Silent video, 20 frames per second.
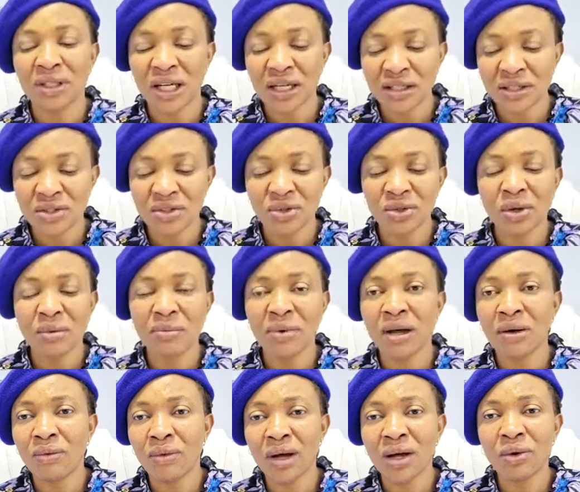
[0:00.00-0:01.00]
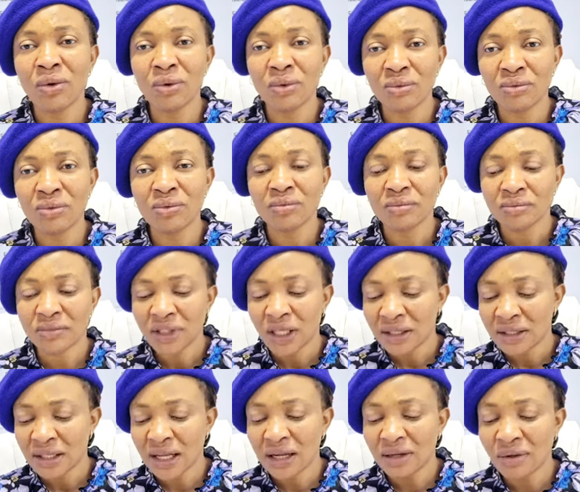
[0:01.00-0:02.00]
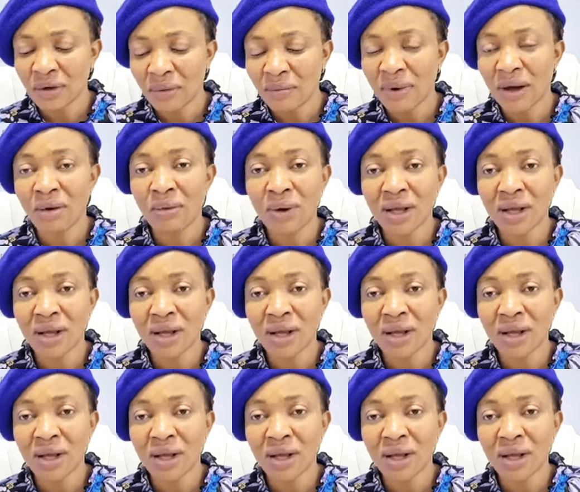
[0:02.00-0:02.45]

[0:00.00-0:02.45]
That is number one that number